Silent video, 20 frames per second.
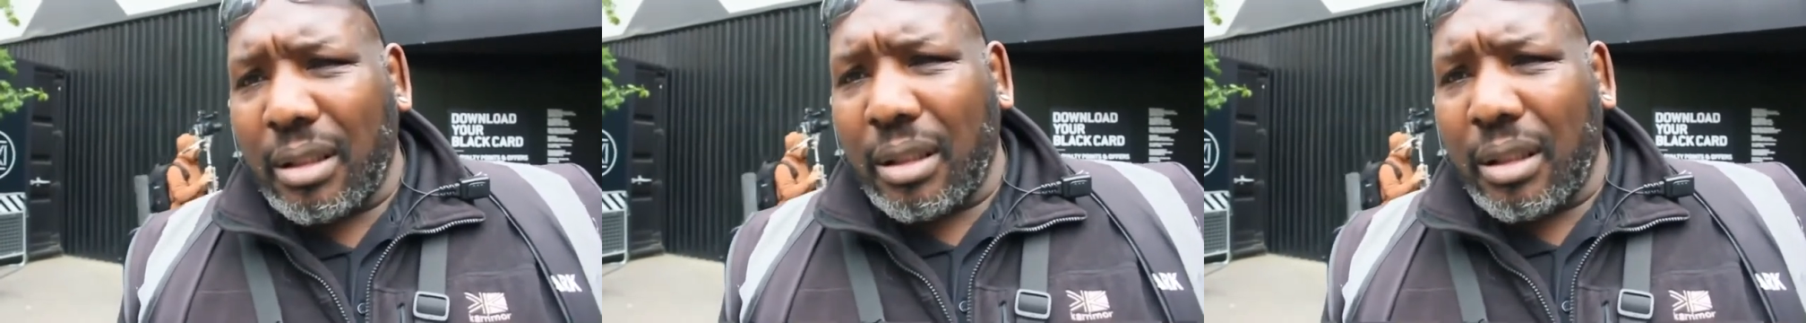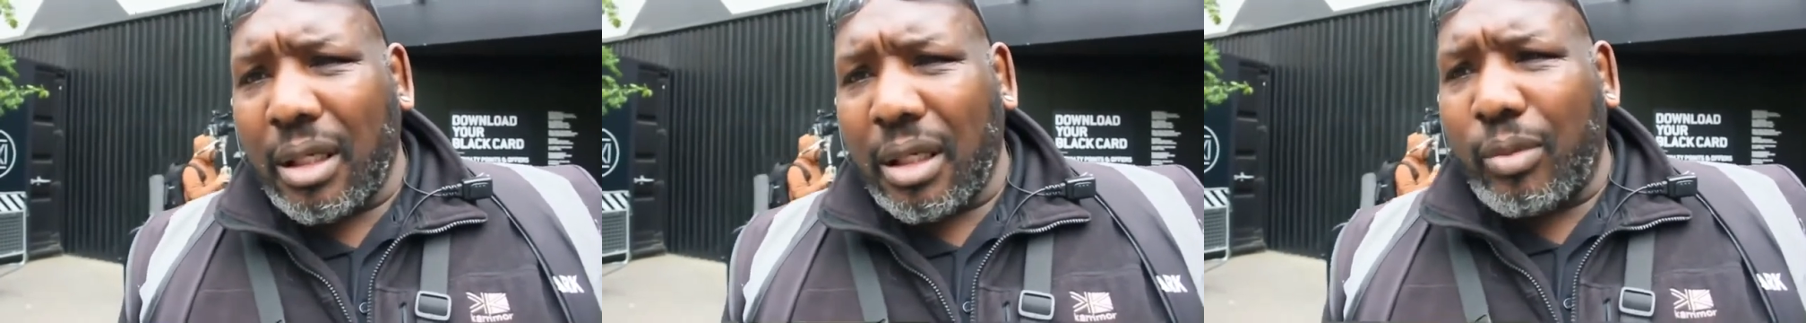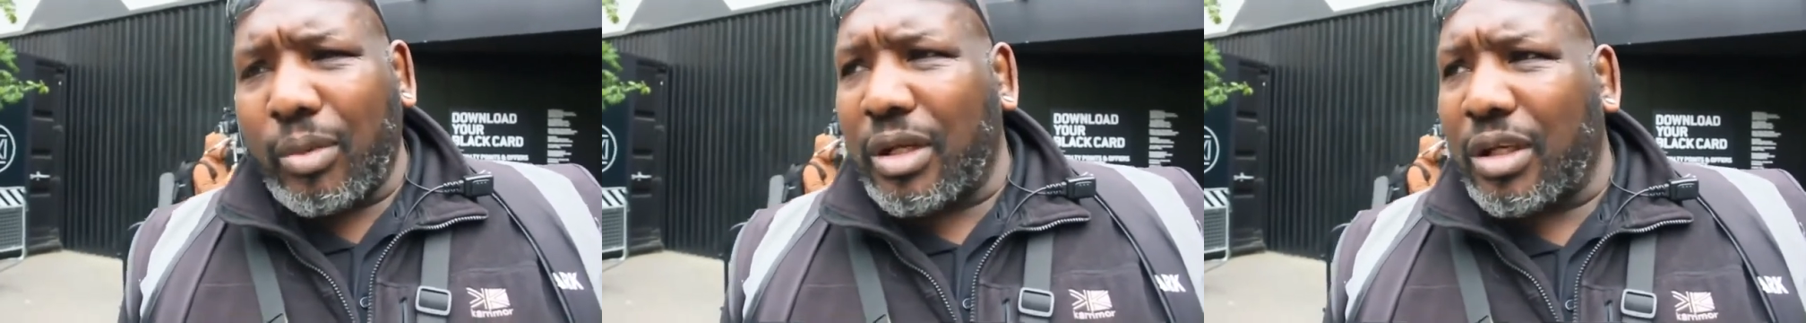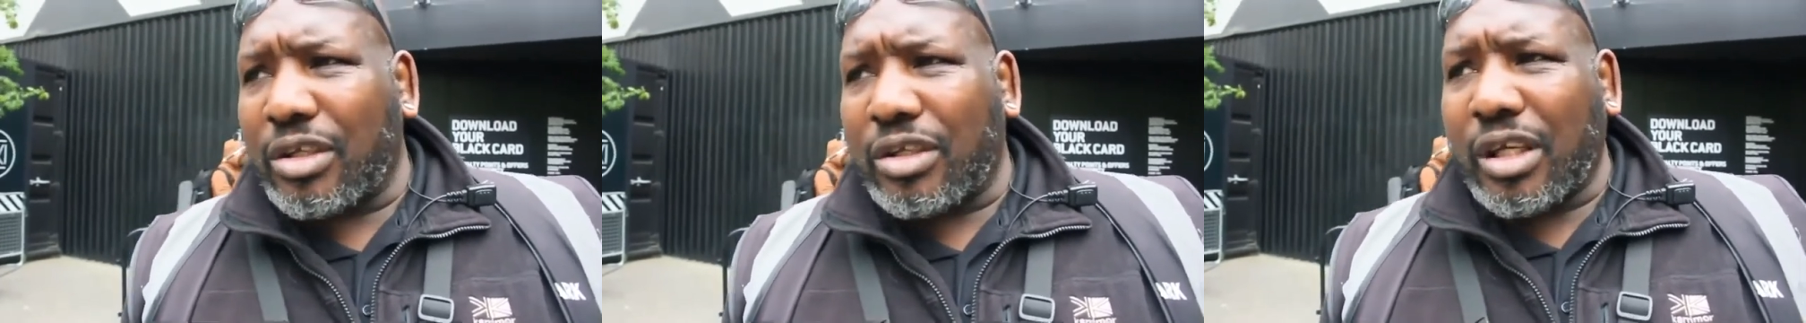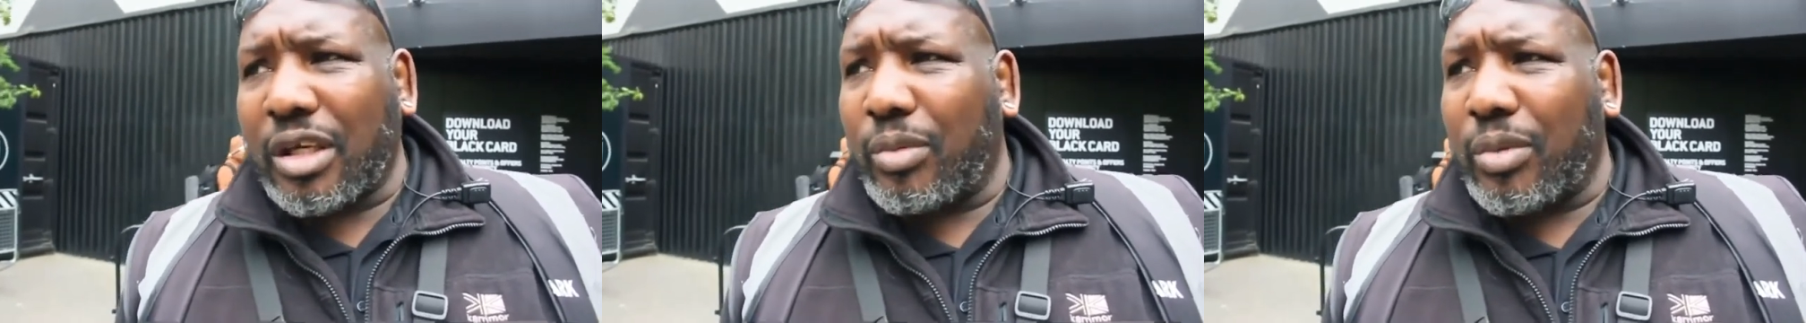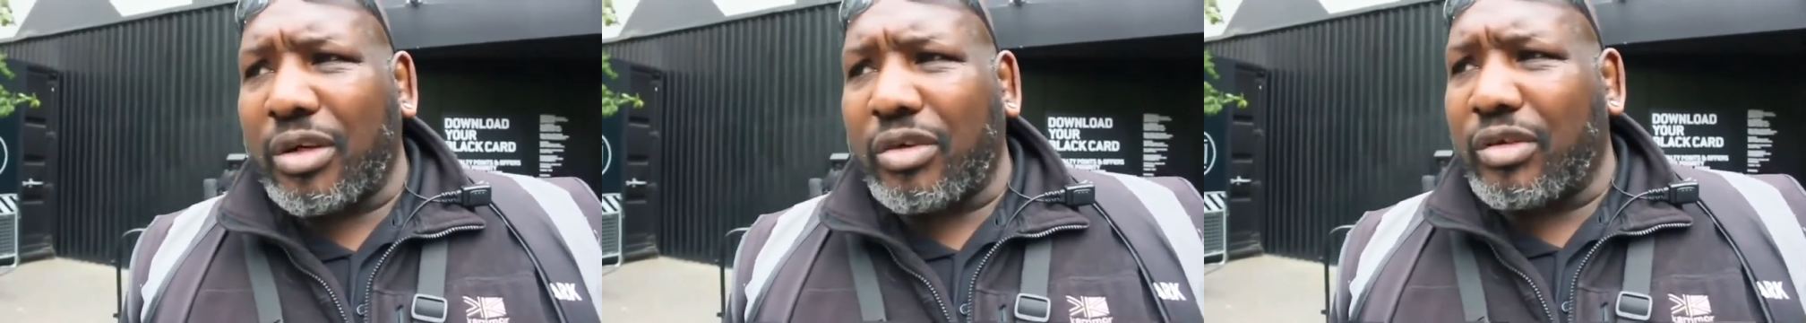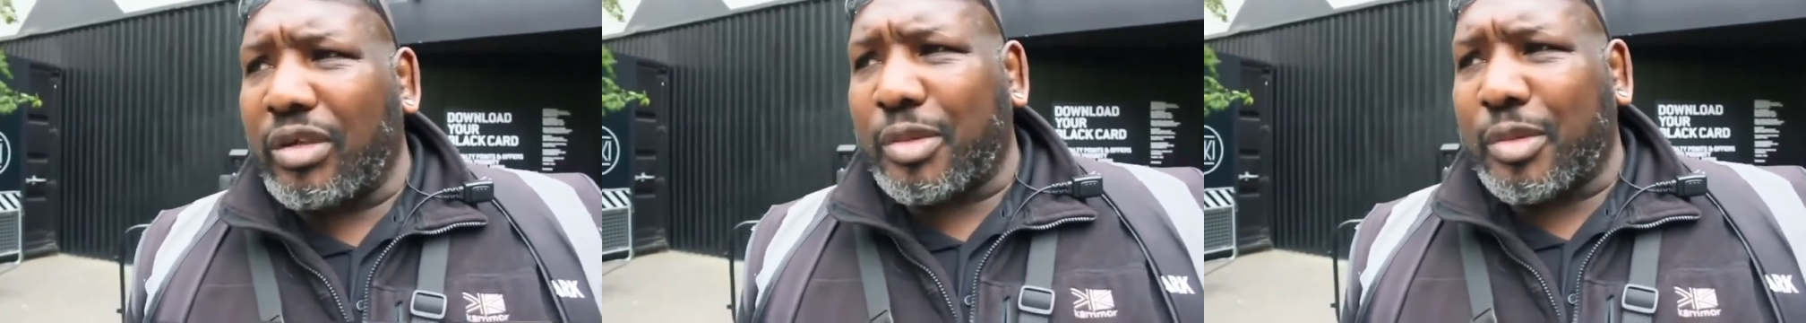He wouldn't
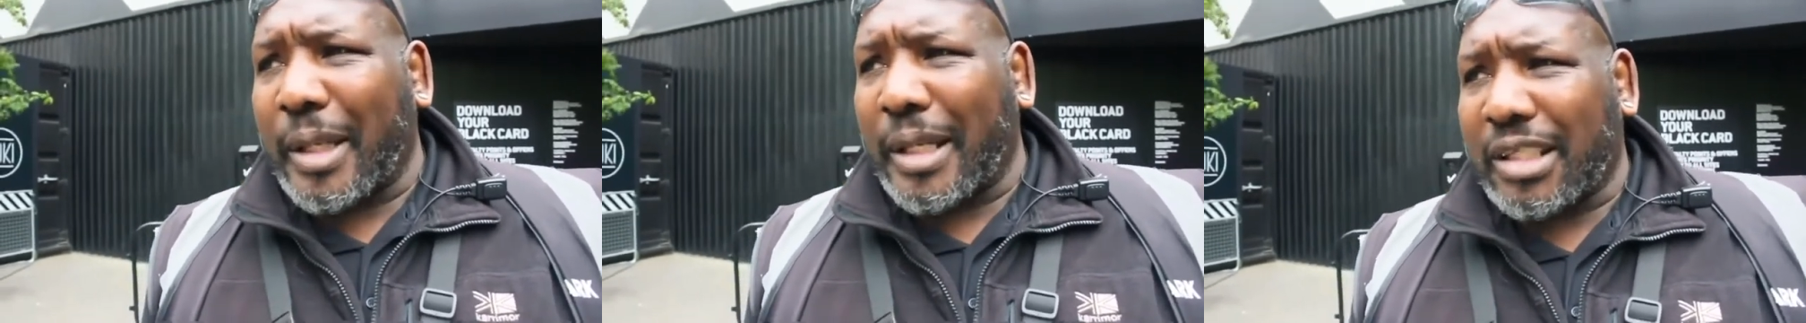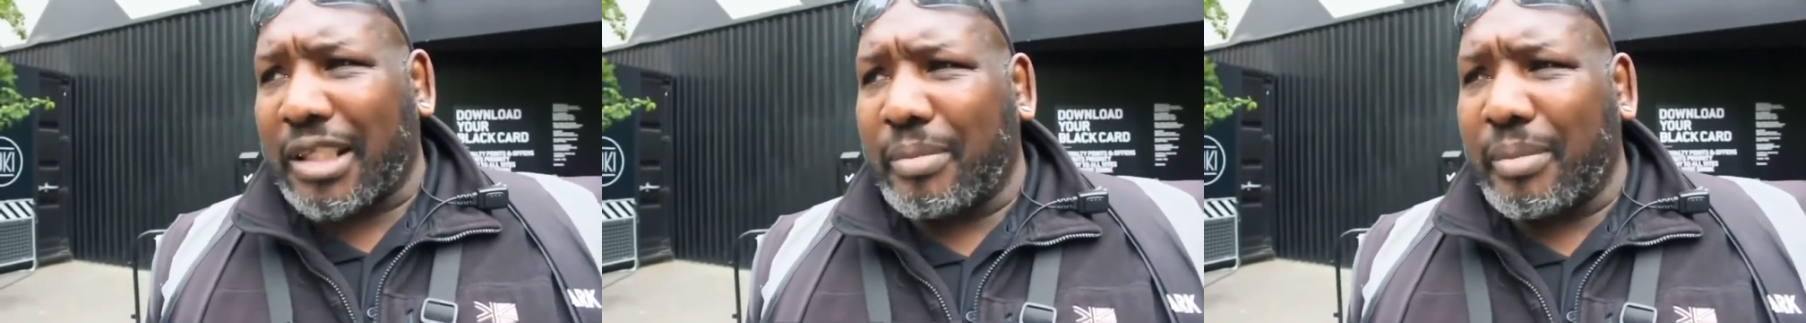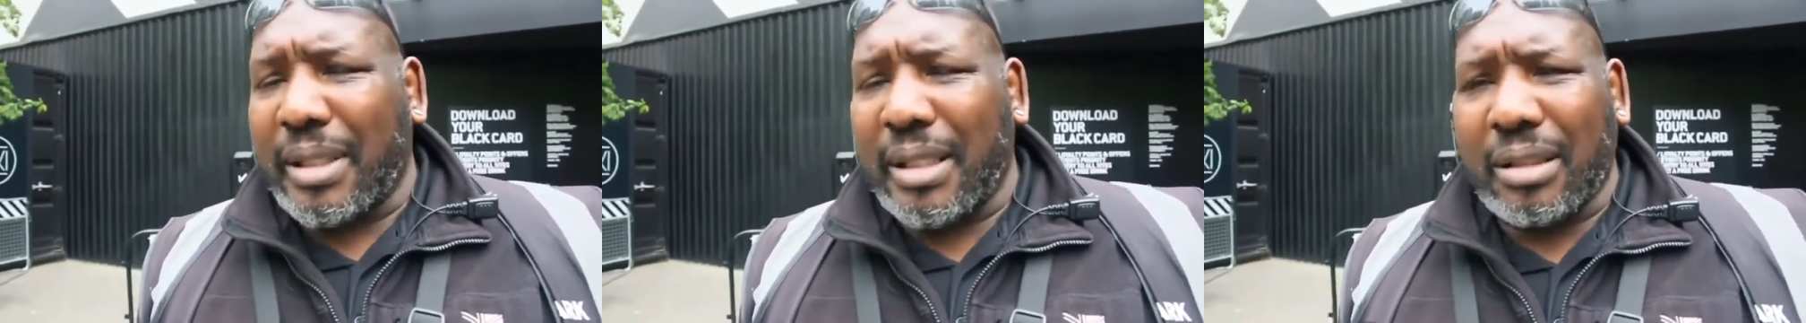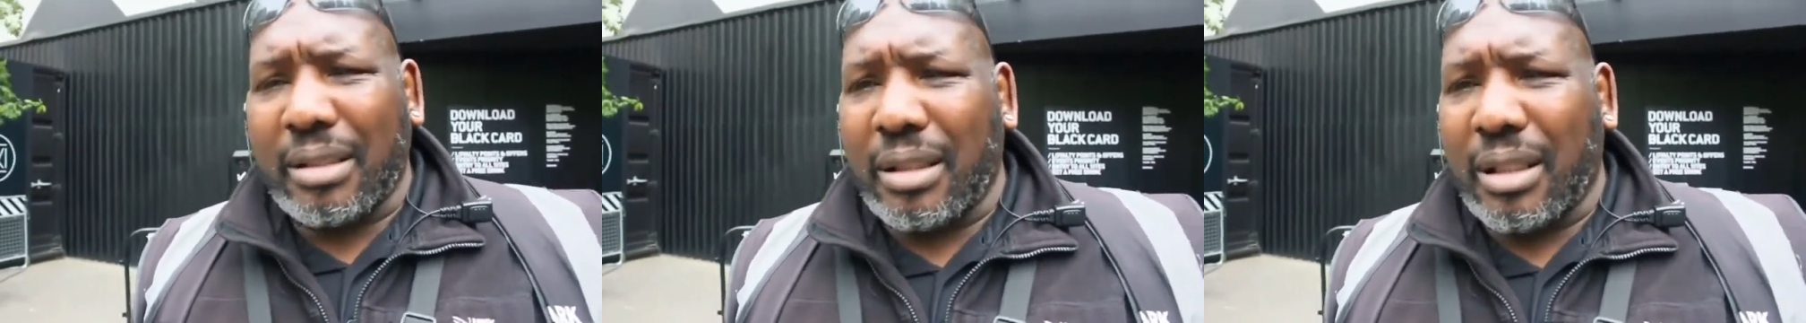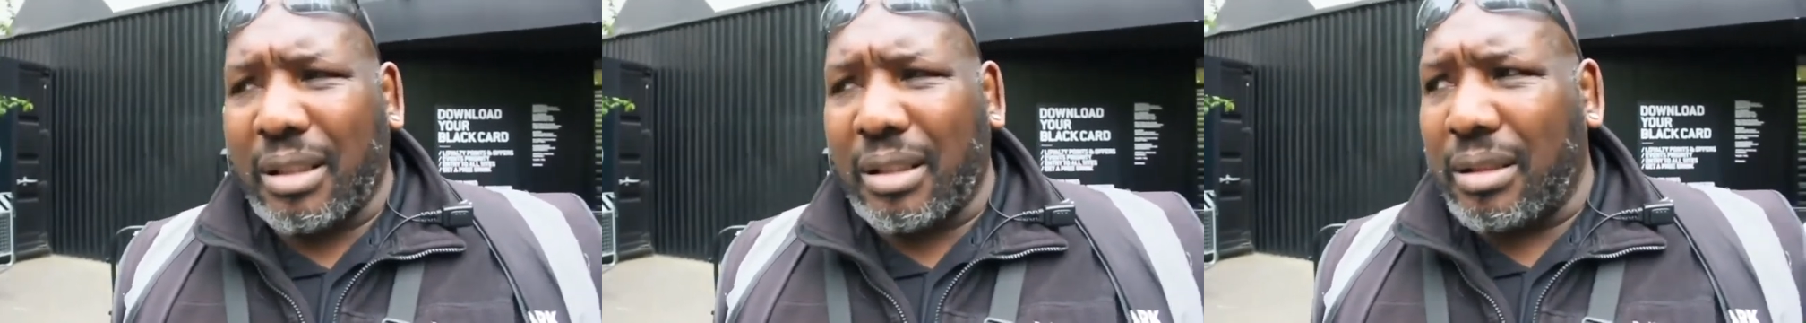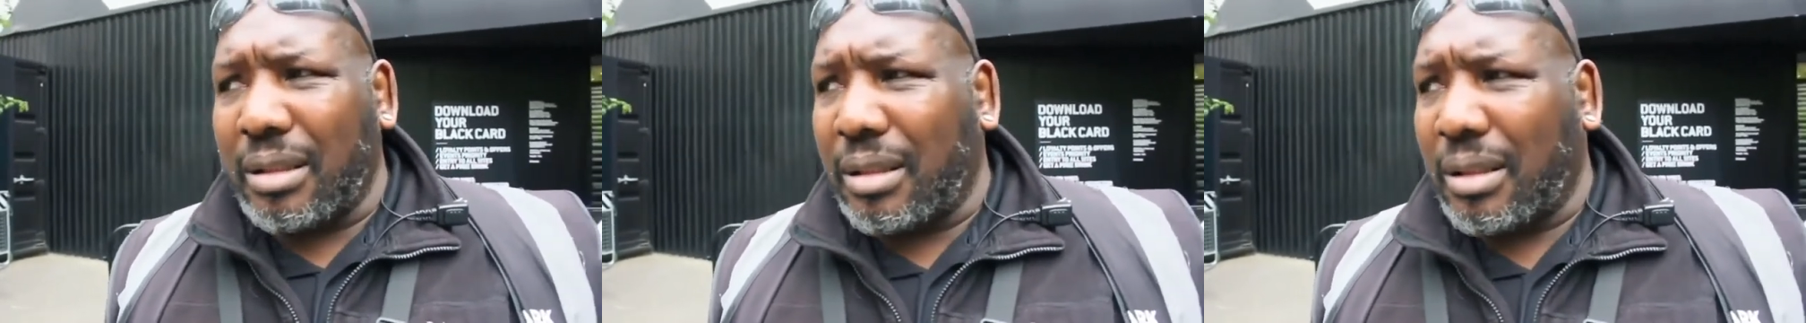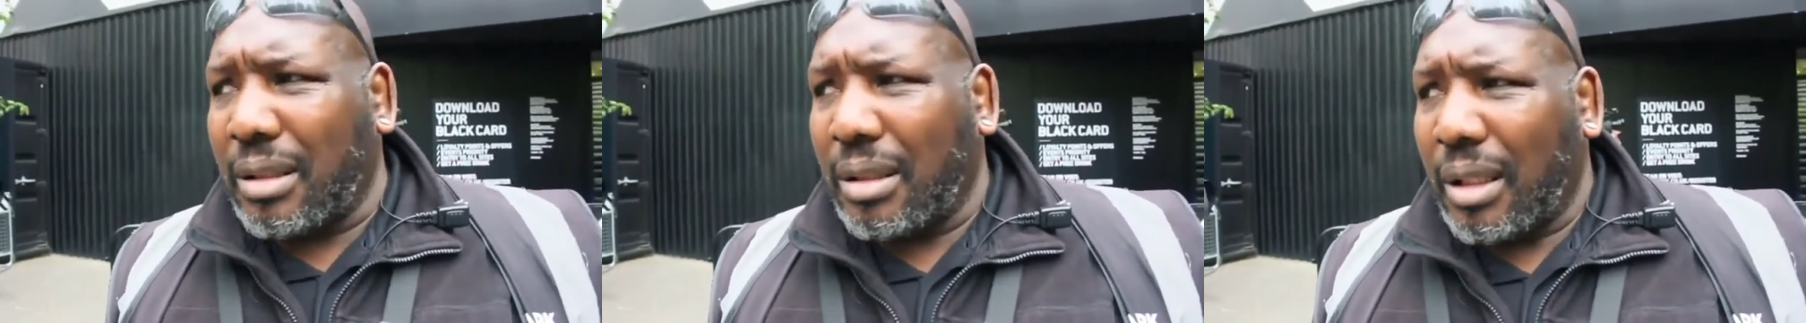have respected me,
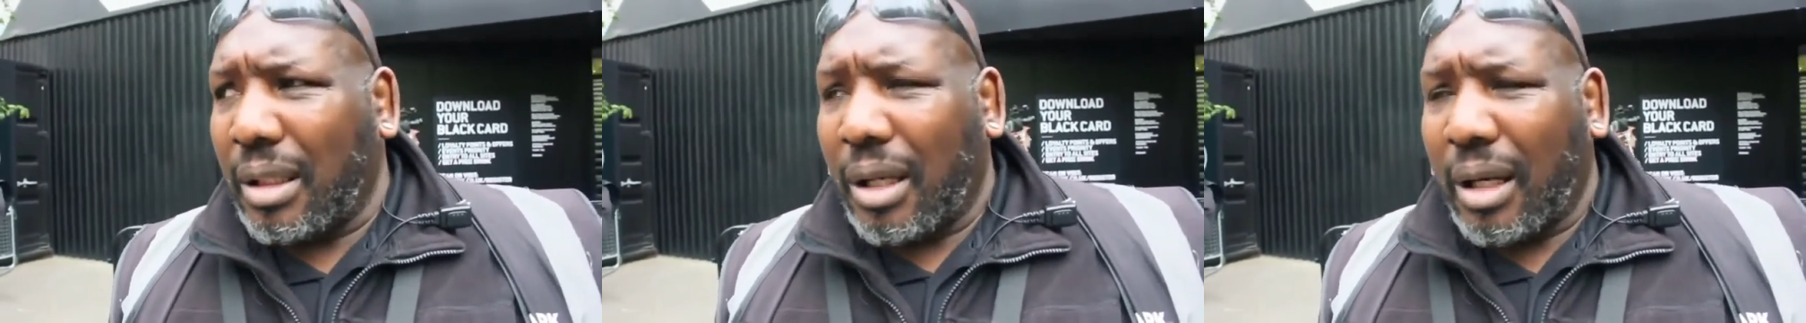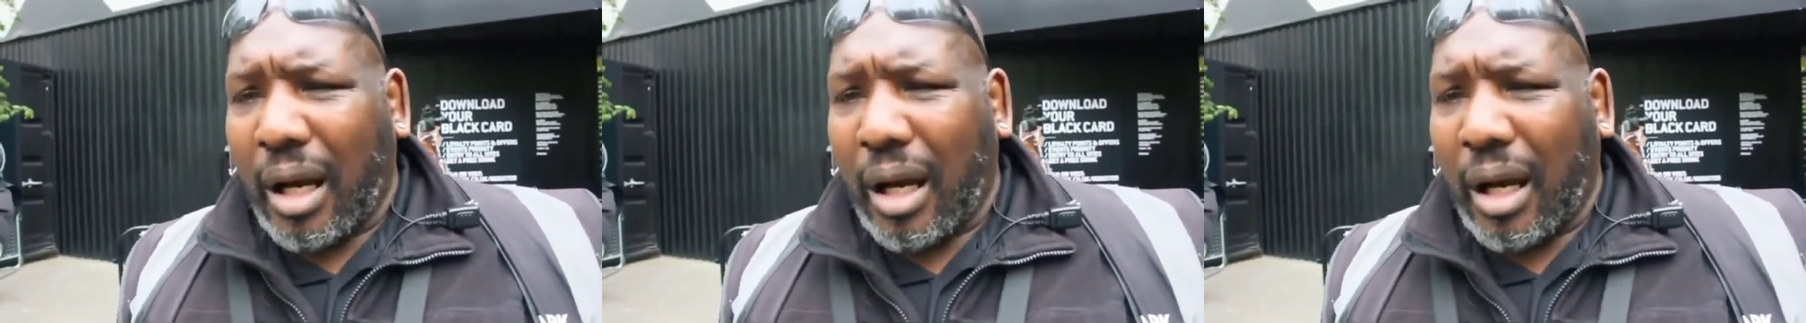and